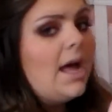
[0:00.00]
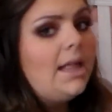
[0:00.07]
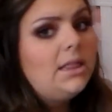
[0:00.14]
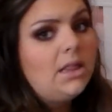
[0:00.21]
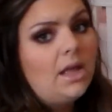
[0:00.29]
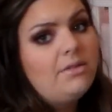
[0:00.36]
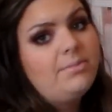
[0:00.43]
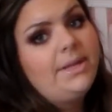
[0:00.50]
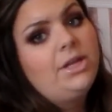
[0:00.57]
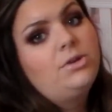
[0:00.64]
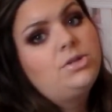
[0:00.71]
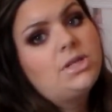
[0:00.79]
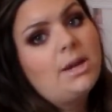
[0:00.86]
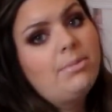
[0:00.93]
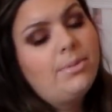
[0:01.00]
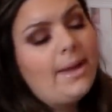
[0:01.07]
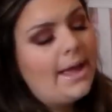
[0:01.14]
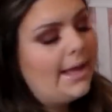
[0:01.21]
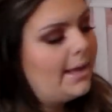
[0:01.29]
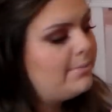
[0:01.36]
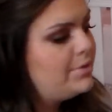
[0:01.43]
I love my Coach diaper
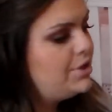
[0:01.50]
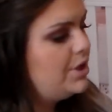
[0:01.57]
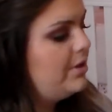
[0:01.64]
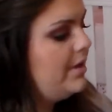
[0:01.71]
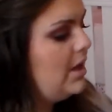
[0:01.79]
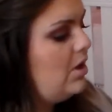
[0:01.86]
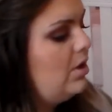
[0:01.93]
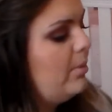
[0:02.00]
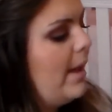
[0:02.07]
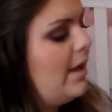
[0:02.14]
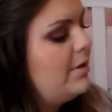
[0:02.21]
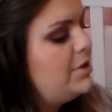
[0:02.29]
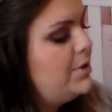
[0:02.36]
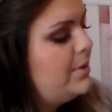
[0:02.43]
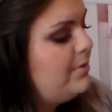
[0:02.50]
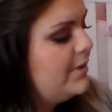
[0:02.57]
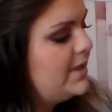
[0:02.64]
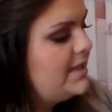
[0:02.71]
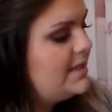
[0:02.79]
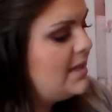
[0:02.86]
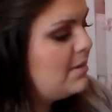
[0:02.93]
bag. I'm sure that I'll go back to it for
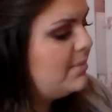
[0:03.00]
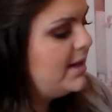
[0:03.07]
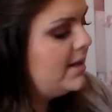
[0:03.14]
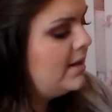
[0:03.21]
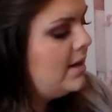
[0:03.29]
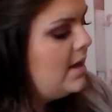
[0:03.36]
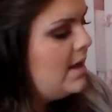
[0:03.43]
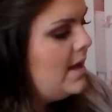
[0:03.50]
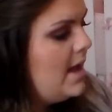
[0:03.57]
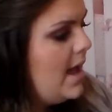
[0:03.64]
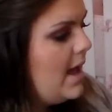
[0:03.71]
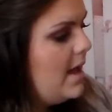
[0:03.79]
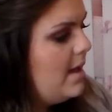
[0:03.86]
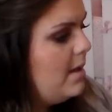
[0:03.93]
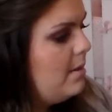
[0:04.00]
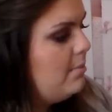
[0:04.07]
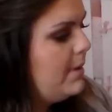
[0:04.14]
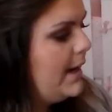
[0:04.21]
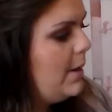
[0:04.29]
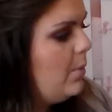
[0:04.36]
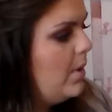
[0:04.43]
the summer, but
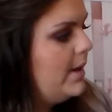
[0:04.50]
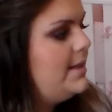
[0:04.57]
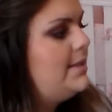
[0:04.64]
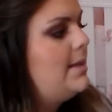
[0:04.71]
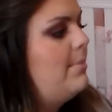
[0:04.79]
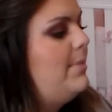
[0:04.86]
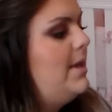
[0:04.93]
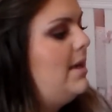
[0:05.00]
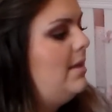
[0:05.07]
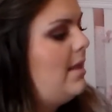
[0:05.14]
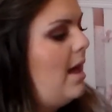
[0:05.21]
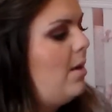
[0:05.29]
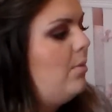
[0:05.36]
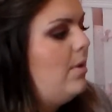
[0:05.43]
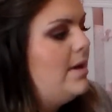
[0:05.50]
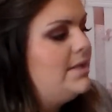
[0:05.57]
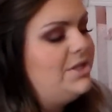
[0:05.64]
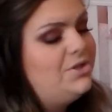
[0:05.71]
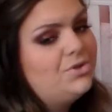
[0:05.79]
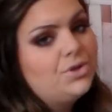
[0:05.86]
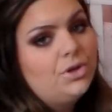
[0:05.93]
I wanted something that was
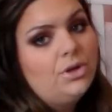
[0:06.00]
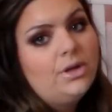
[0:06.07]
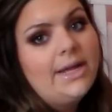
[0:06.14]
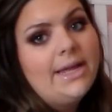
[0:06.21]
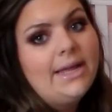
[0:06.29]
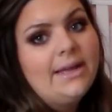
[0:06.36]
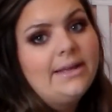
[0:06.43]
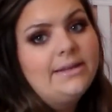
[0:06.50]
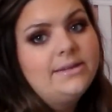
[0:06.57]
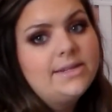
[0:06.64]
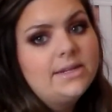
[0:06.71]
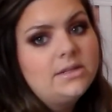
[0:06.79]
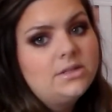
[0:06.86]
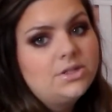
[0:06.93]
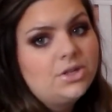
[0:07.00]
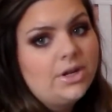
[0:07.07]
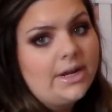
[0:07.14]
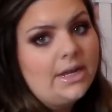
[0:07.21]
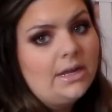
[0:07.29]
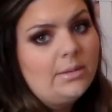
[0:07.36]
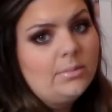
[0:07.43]
neutral and didn't
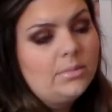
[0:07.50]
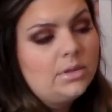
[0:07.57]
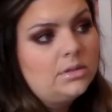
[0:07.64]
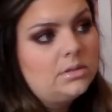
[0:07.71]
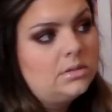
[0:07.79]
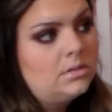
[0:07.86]
scream,